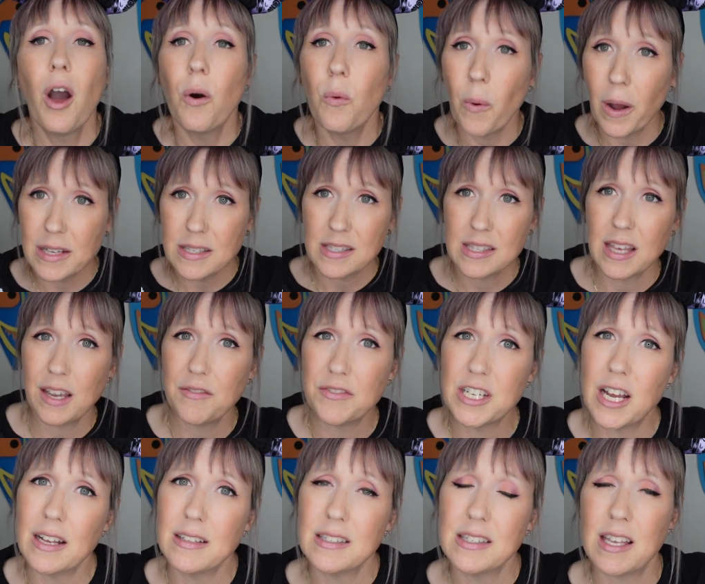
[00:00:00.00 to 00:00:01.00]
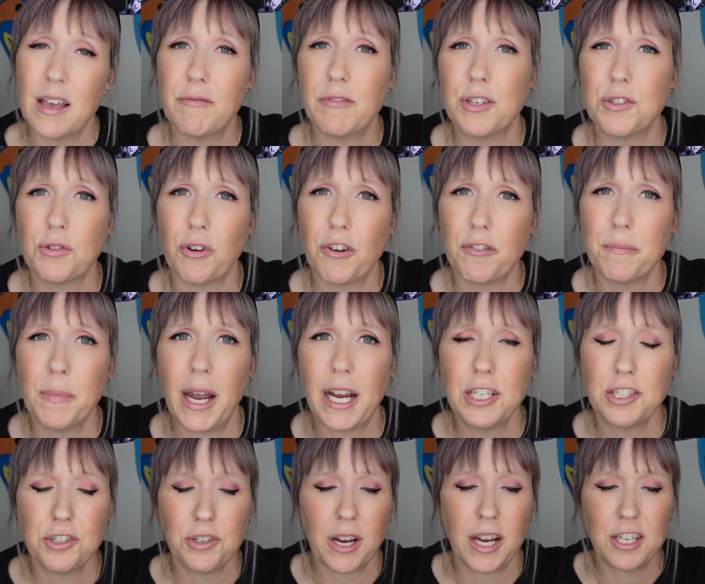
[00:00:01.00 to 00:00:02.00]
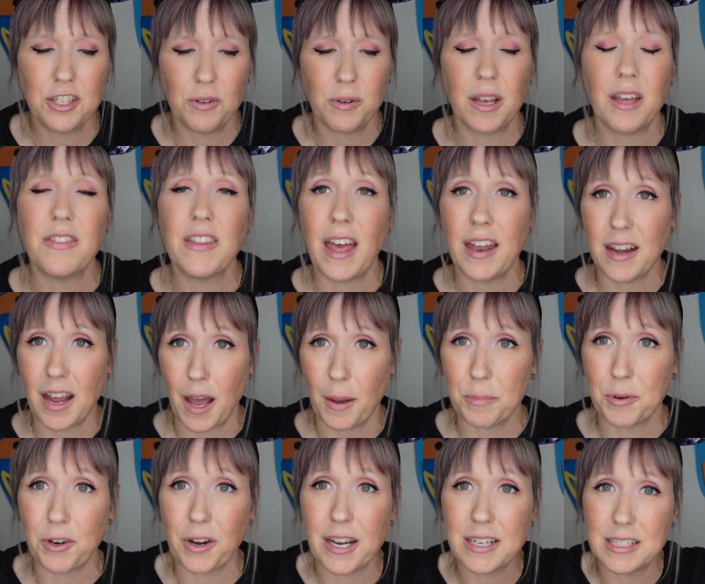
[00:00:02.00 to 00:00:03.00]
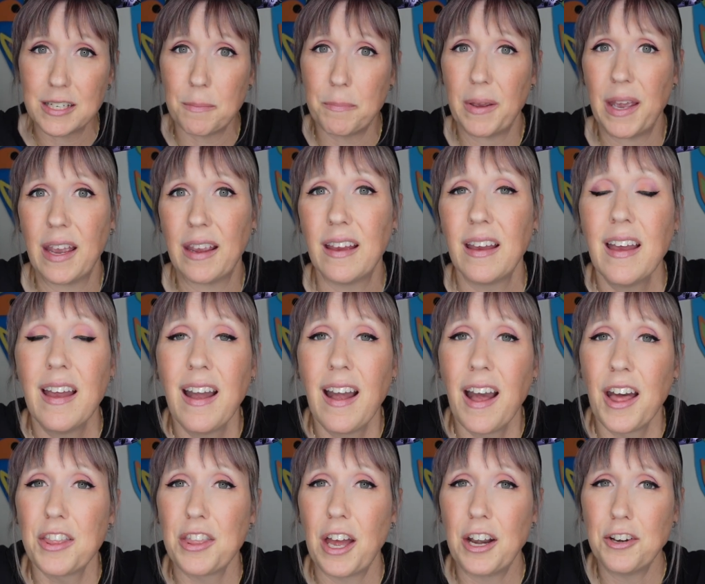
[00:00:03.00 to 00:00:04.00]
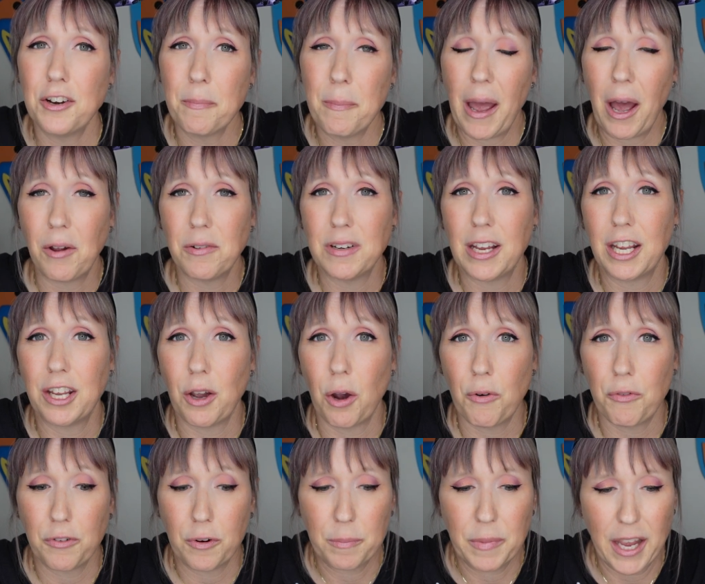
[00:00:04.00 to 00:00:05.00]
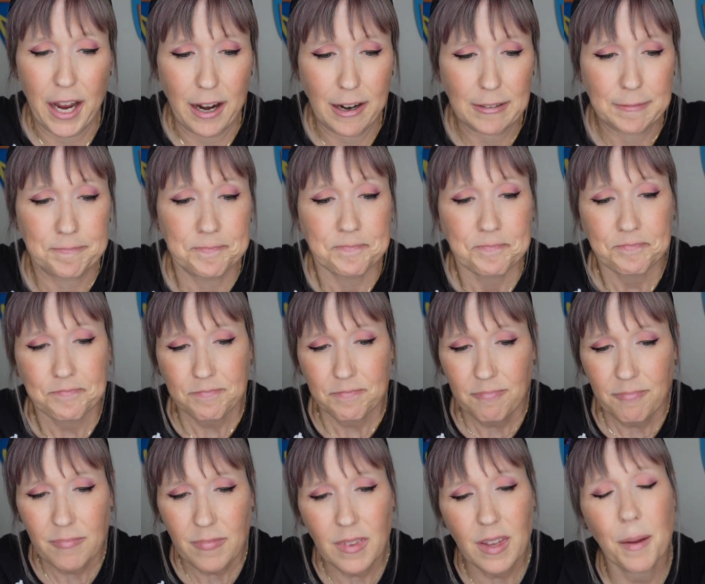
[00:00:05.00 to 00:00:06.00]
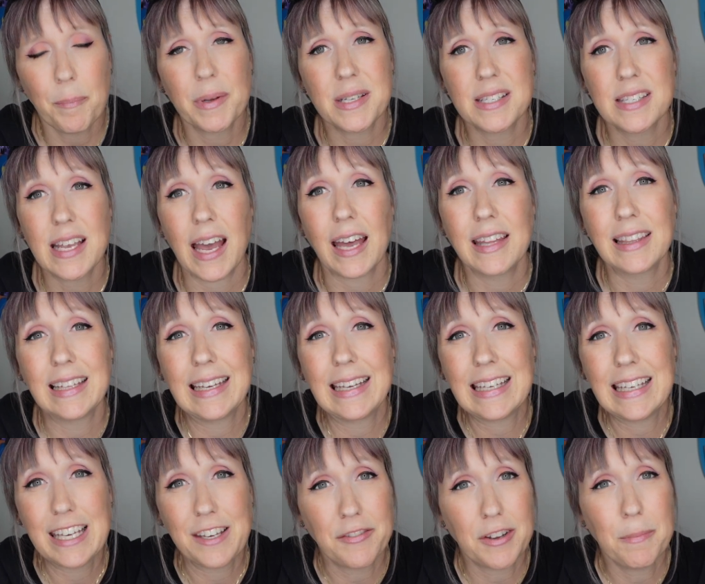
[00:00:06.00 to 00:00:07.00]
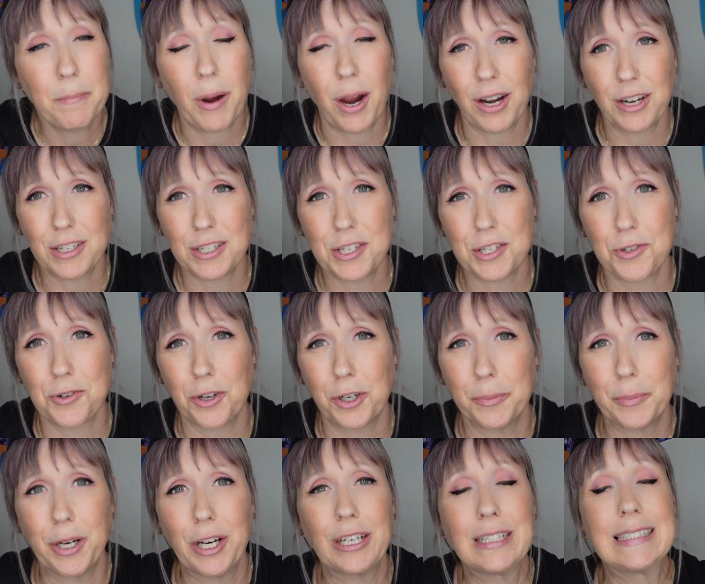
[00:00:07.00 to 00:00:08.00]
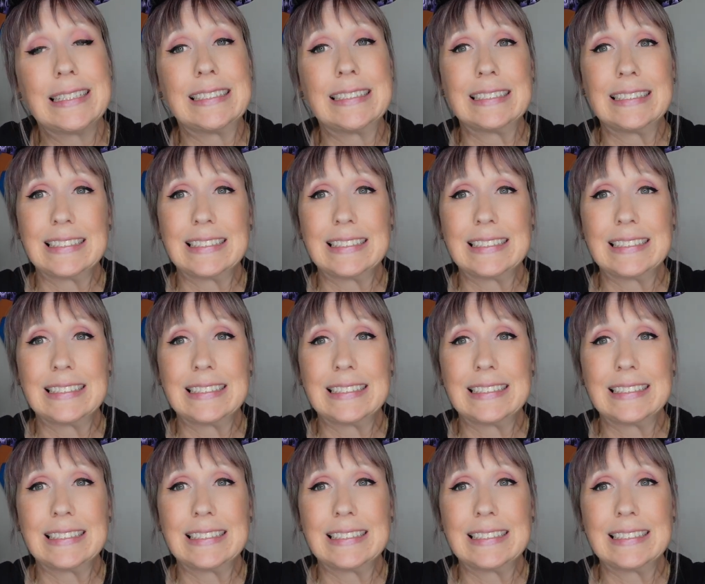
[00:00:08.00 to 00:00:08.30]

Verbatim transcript: Once they've done Seven Dwarfs Mine Train, you can then upgrade to Big Thunder Mountain and go from there. But sadly, even Barnstormer